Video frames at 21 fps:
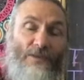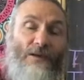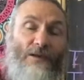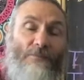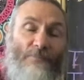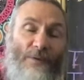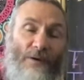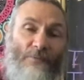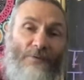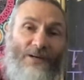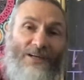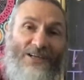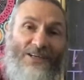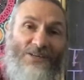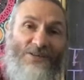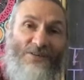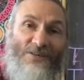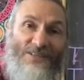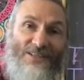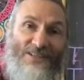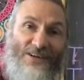but we're going to
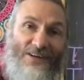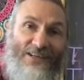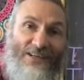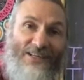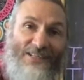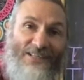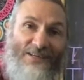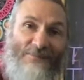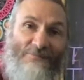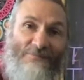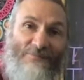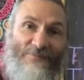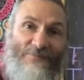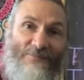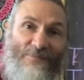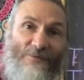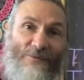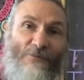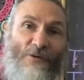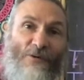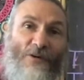
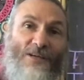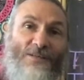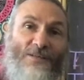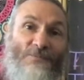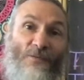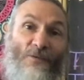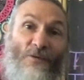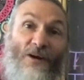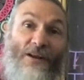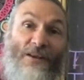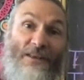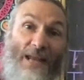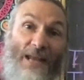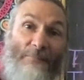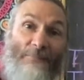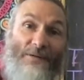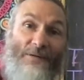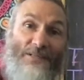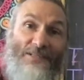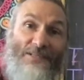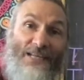do focus more on
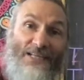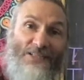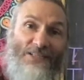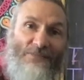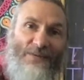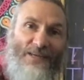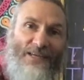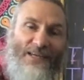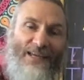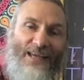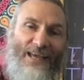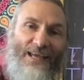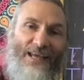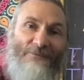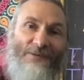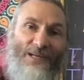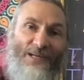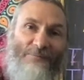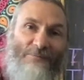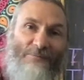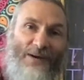numbers next week, and we're
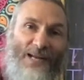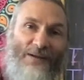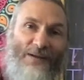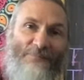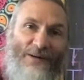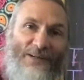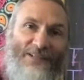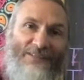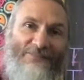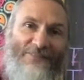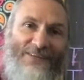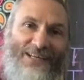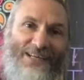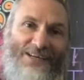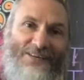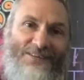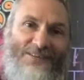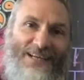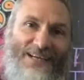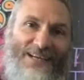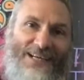going to break apart the
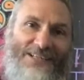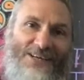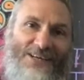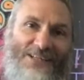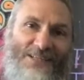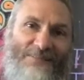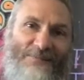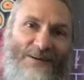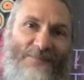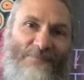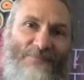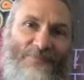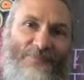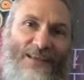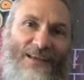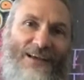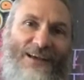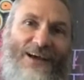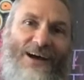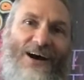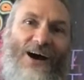videos like I talked about.
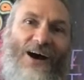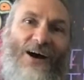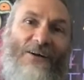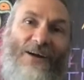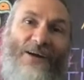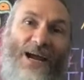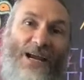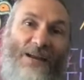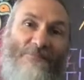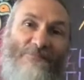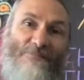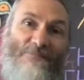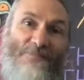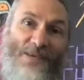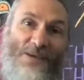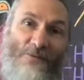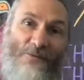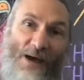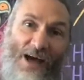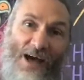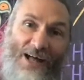All right, be
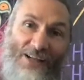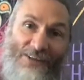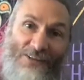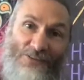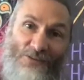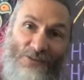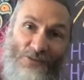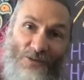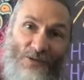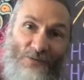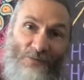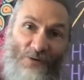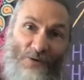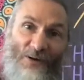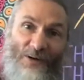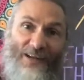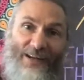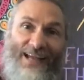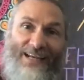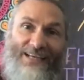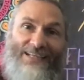well, do good
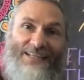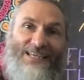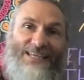work, and